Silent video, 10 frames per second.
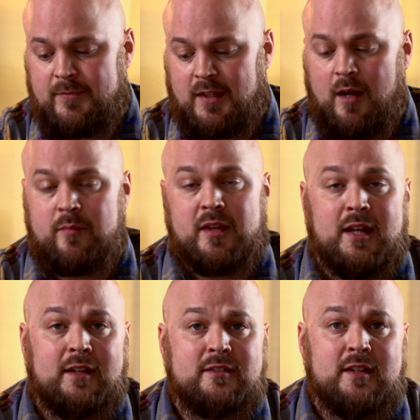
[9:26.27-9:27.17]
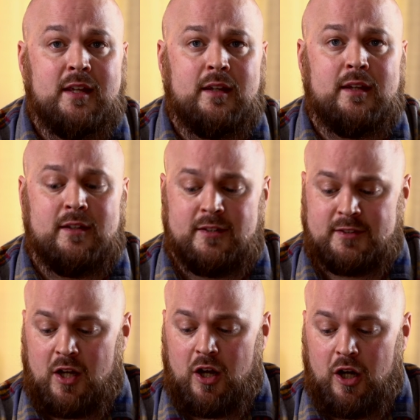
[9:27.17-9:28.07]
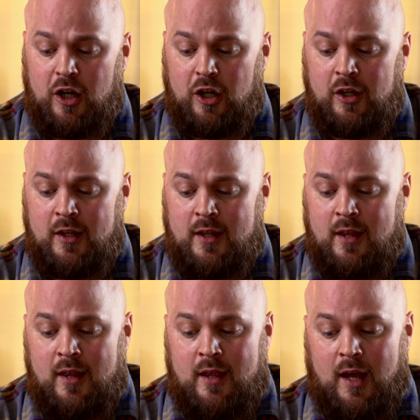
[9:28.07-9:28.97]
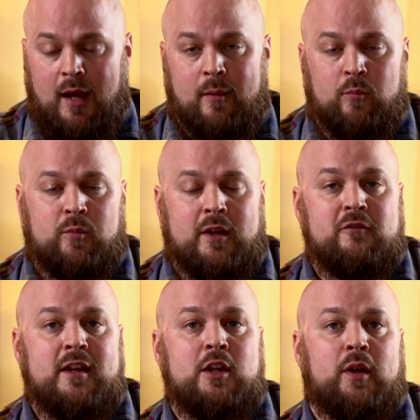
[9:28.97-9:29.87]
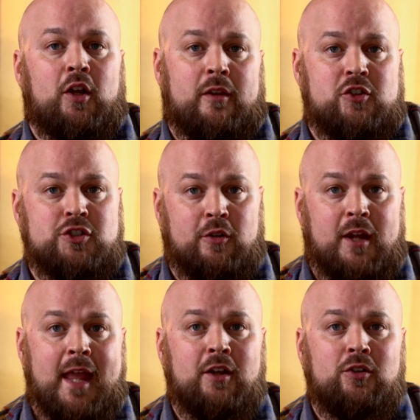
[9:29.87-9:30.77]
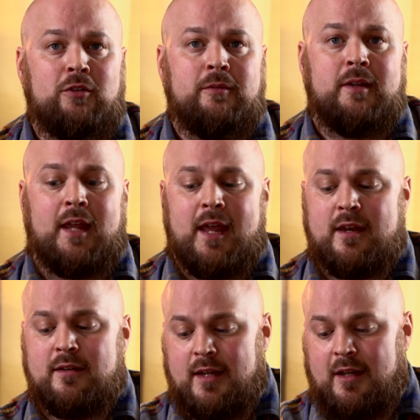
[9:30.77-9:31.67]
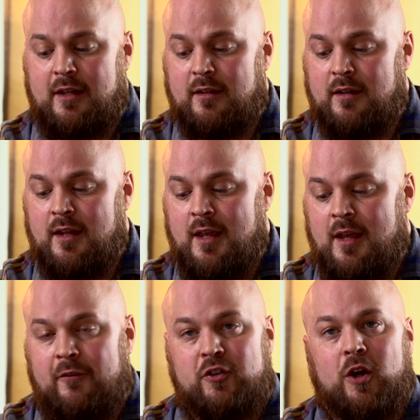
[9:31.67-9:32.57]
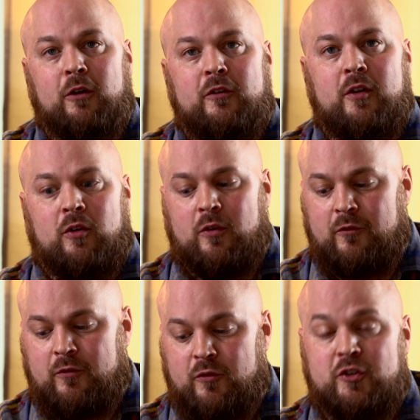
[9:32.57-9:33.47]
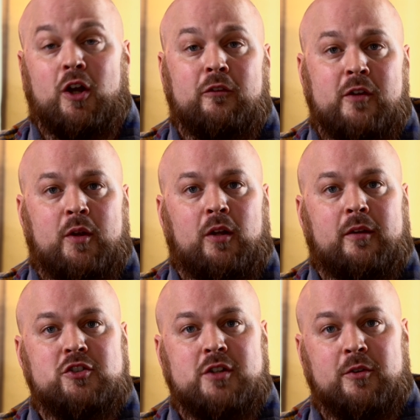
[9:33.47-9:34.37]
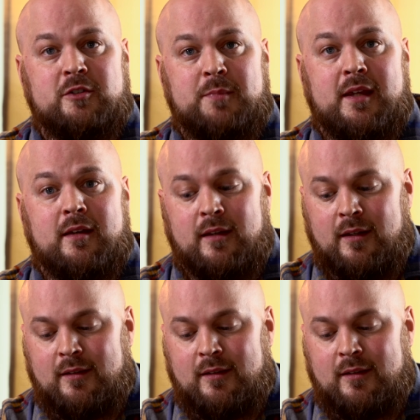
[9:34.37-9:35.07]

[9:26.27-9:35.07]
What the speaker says: The next thing is in video we call it the shutter angle, and in photography we call it the shutter speed.